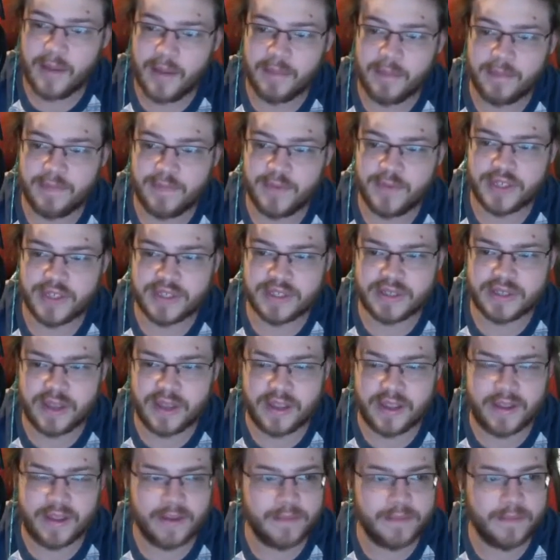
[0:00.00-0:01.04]
Just
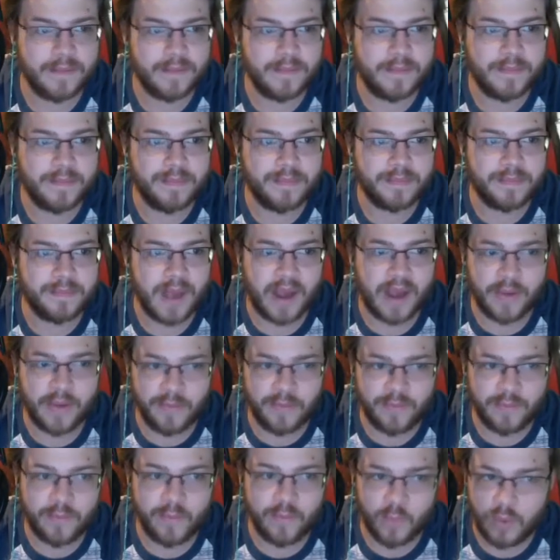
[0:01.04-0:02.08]
like I
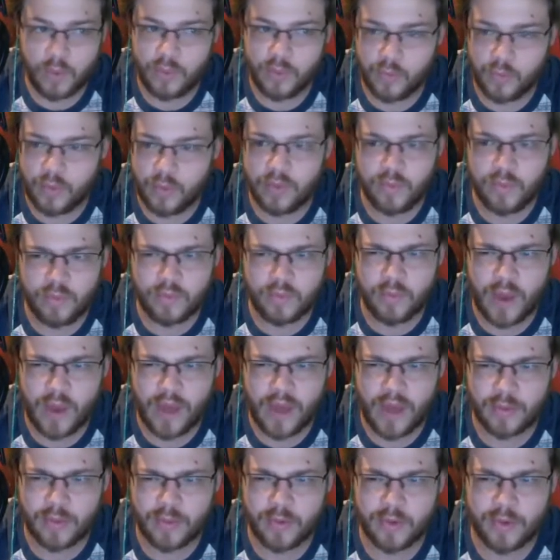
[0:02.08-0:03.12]
would
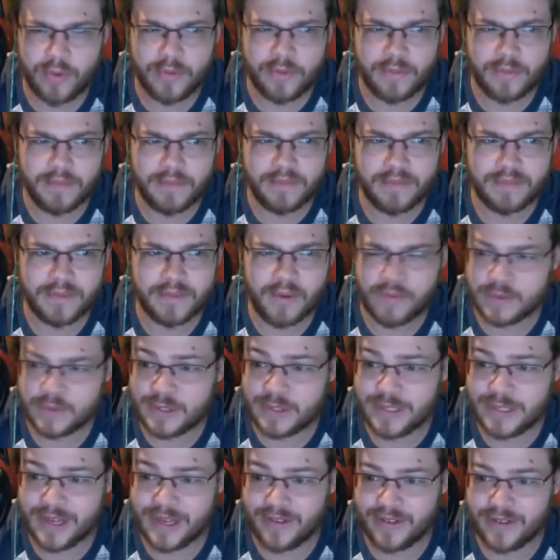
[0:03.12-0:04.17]
rather go for
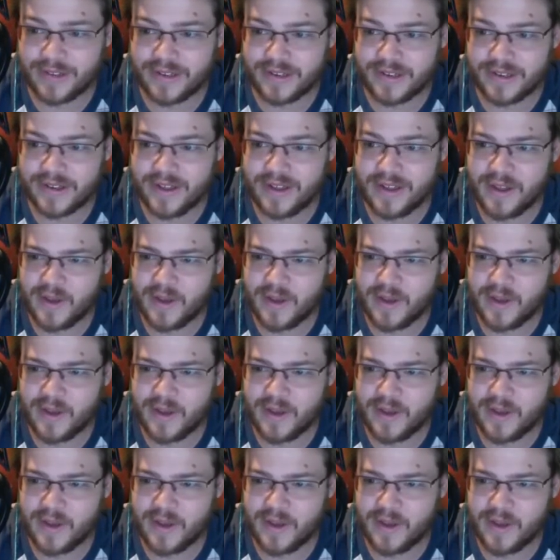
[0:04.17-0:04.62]
Stoutland.